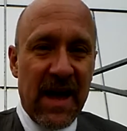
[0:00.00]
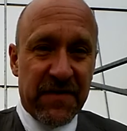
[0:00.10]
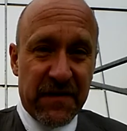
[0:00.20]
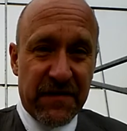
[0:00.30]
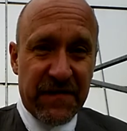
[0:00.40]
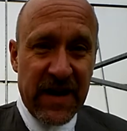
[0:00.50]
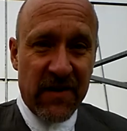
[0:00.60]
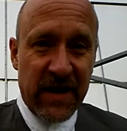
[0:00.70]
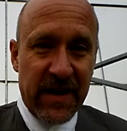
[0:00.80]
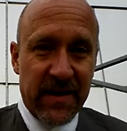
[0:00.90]
at the
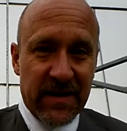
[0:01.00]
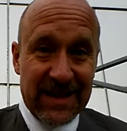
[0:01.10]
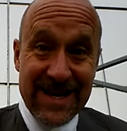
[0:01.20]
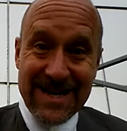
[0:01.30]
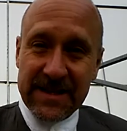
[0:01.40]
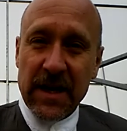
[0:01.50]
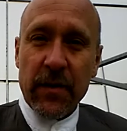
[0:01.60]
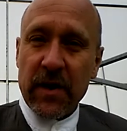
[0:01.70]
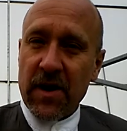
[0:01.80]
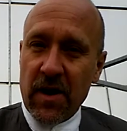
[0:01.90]
very least,
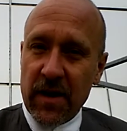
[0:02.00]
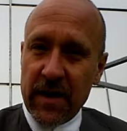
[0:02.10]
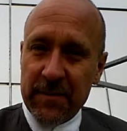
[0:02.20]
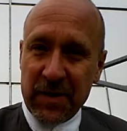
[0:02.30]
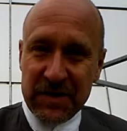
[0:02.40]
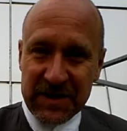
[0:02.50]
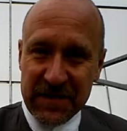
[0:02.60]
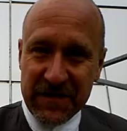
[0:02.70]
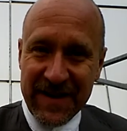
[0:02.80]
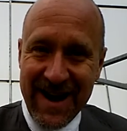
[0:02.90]
I would call that
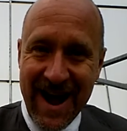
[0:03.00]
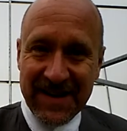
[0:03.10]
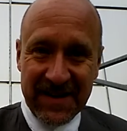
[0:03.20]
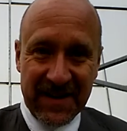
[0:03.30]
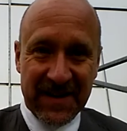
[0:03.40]
person a fanatic.